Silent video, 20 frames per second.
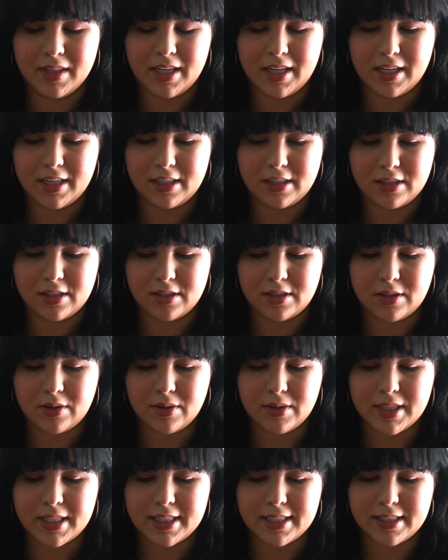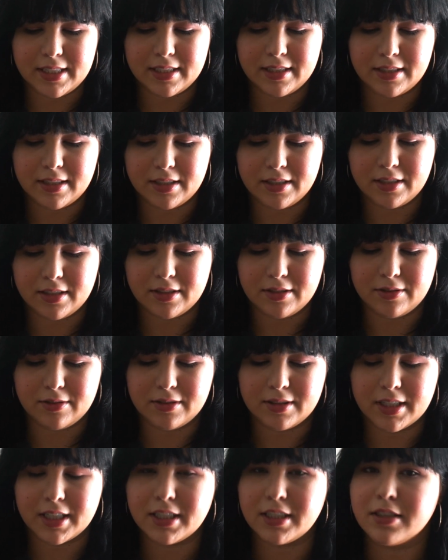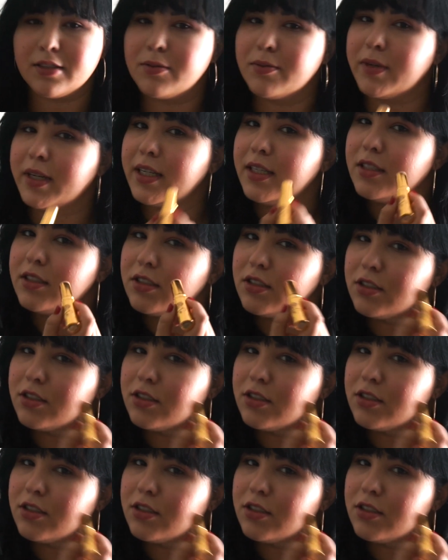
And it's so easy to use. I just went